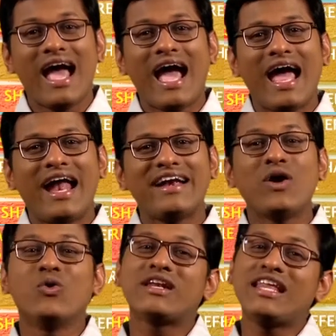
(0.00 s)
and
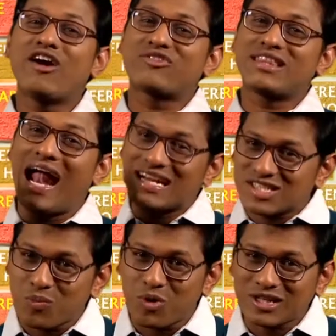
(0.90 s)
only after that
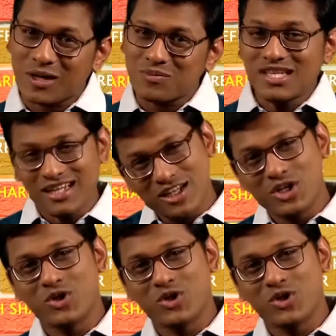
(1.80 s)
support comes in,